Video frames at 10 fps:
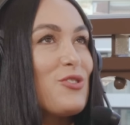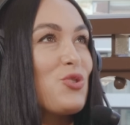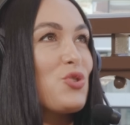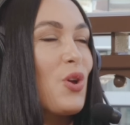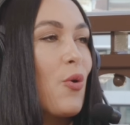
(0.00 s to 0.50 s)

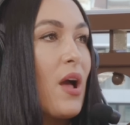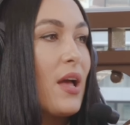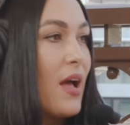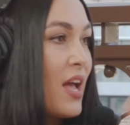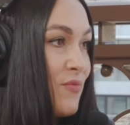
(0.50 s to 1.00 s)
So
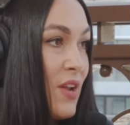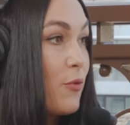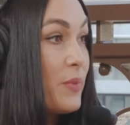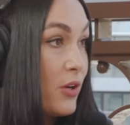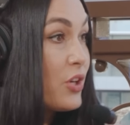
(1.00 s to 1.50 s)
I've
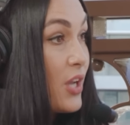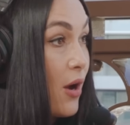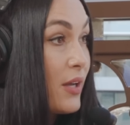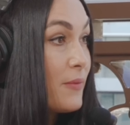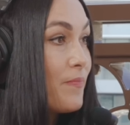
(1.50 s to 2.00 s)
never been on a
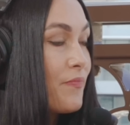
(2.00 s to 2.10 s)
yacht.